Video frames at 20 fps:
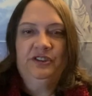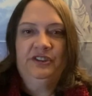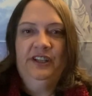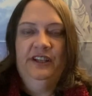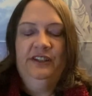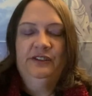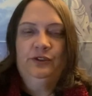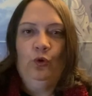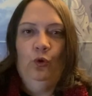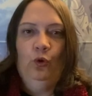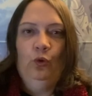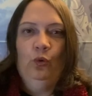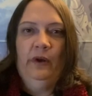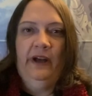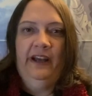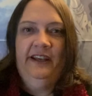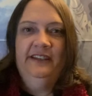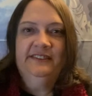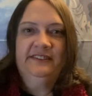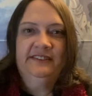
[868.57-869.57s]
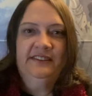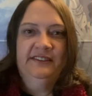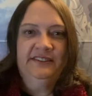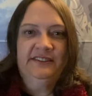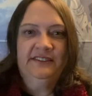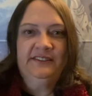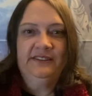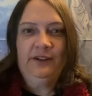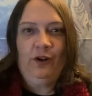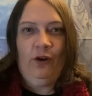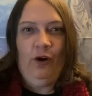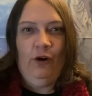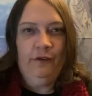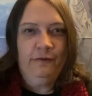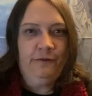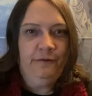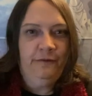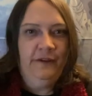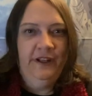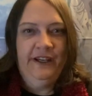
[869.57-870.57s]
there's always this
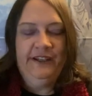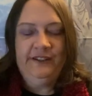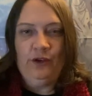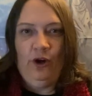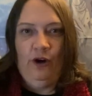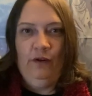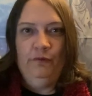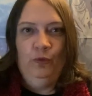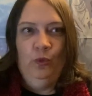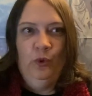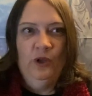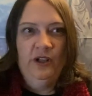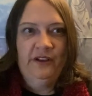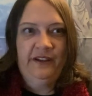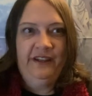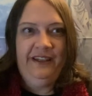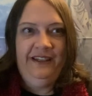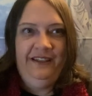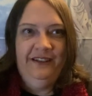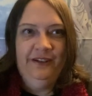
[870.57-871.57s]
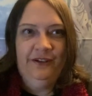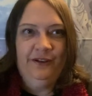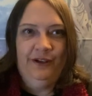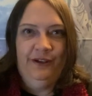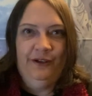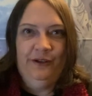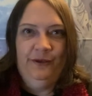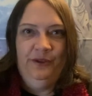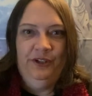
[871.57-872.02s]
conflict of will the hero,